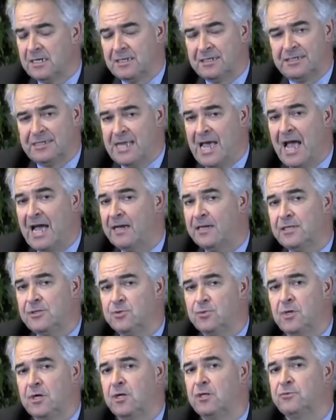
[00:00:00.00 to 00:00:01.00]
90
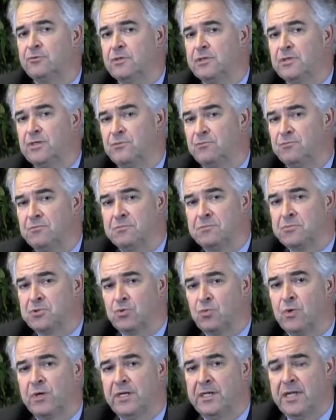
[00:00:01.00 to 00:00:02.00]
to
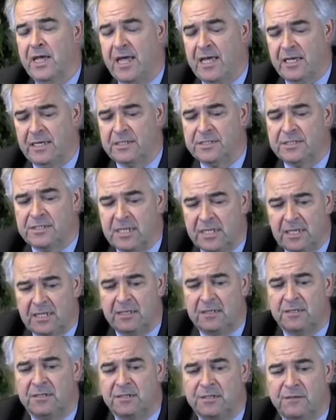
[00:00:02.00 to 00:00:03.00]
120 days
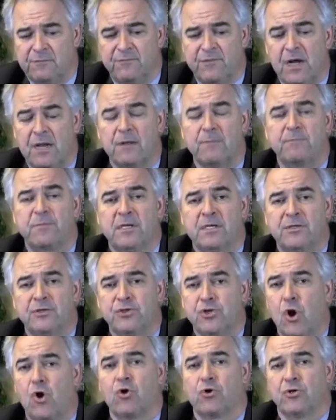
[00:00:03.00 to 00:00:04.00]
in
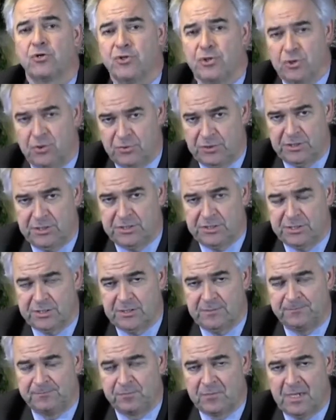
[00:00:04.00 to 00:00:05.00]
developing daughter
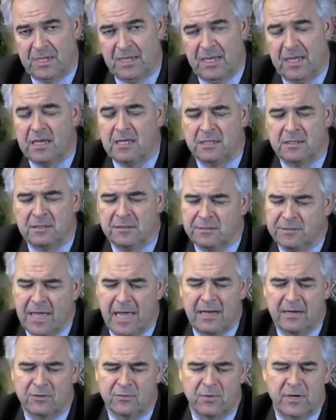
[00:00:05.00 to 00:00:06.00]
churches in
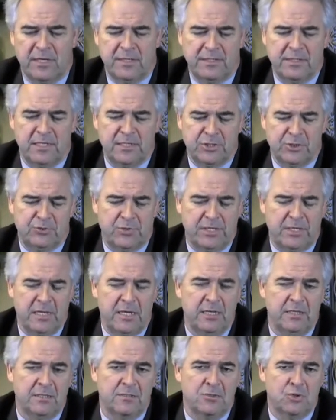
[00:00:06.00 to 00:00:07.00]
that great district.
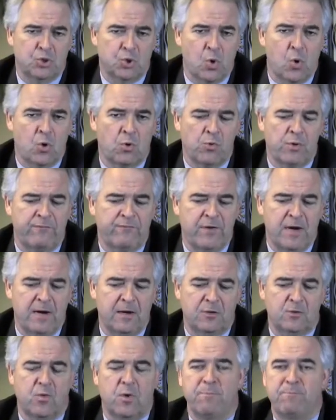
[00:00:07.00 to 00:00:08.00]
In
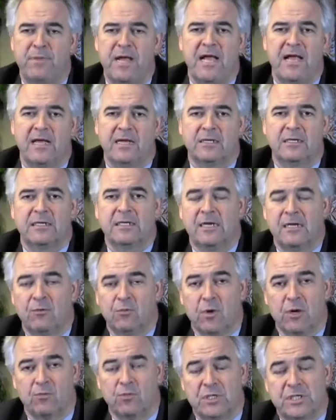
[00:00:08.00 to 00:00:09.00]
Trois-Rivières, Quebec,
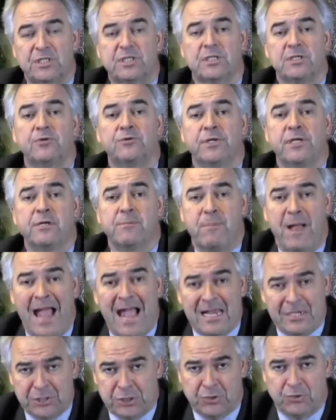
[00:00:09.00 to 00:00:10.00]
where we still need a
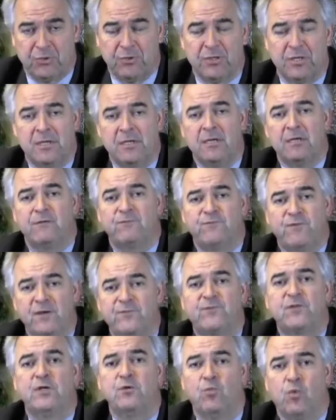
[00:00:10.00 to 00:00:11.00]
pastor,
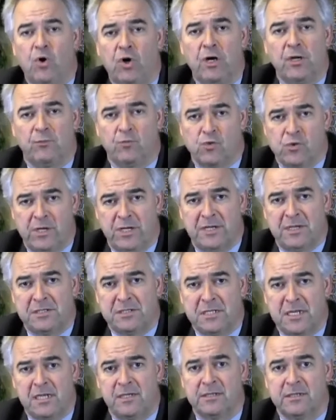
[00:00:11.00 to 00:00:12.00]
51 were in
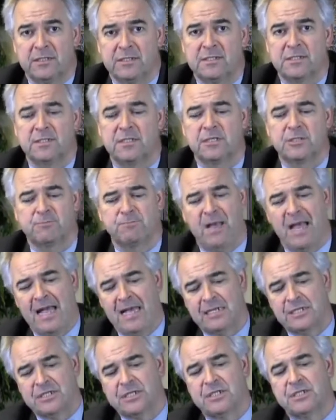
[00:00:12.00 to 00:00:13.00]
attendance this
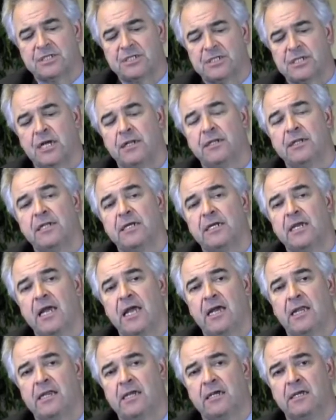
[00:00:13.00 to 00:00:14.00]
past Sunday.
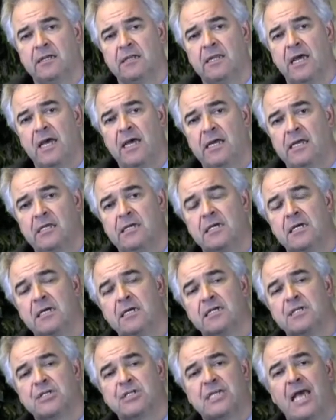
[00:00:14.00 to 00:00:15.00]
And in a
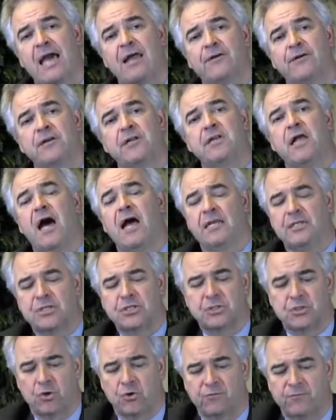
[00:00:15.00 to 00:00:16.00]
Saturday night
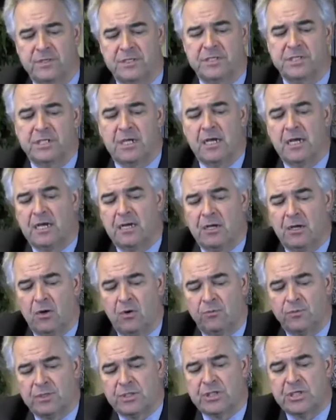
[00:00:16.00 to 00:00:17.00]
service
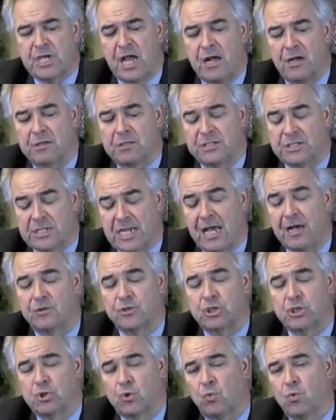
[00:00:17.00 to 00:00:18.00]
on the
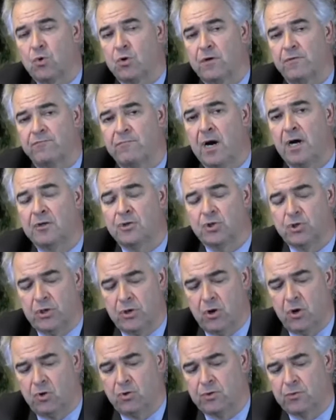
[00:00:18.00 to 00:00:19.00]
south shore of
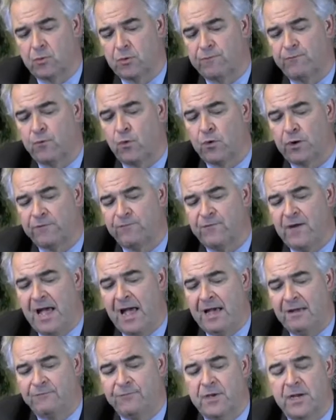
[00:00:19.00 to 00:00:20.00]
Montreal, there were
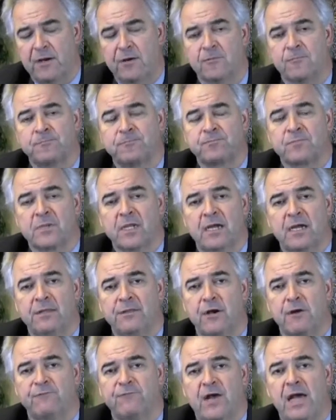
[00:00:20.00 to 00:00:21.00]
45 there.
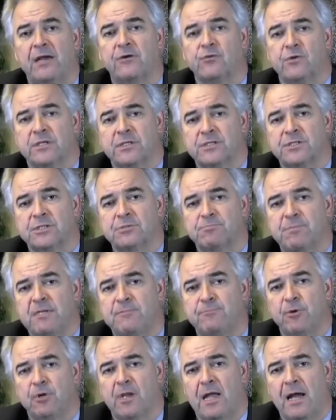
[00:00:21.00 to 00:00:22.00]
And there are veterans,
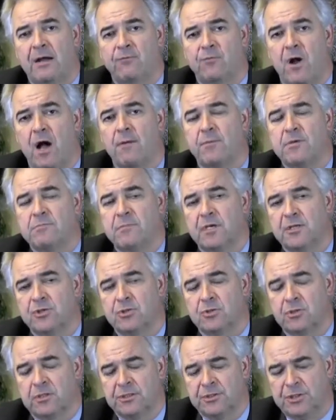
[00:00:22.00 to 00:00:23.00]
people like Robbie
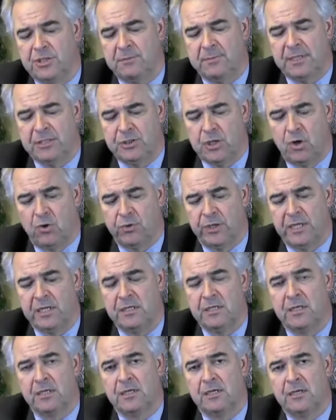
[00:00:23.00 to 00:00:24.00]
Mitchell and Jimmy
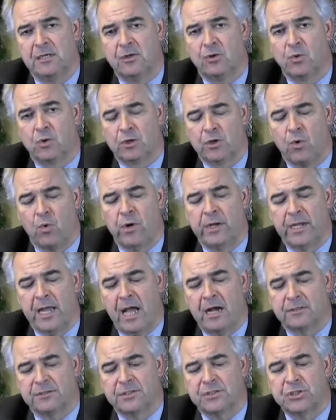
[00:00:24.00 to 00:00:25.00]
Toney, who are going
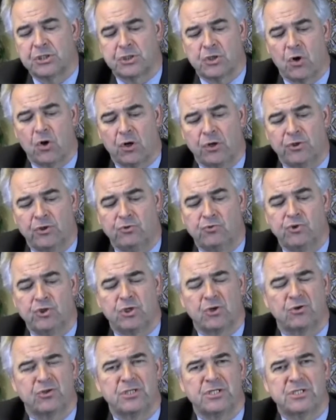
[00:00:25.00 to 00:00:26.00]
out to start new
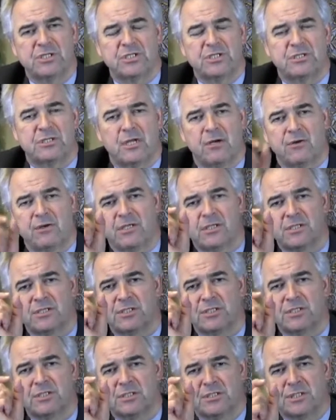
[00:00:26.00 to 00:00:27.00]
churches. There
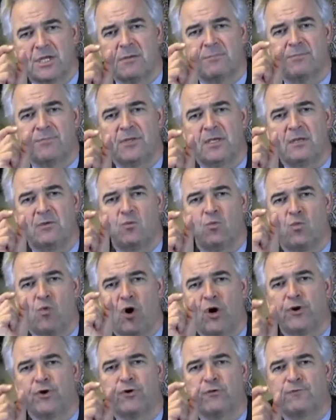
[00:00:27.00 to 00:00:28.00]
is something
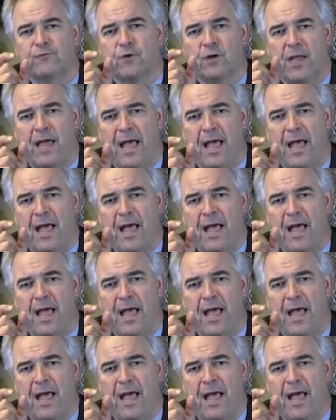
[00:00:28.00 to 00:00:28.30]
wonderful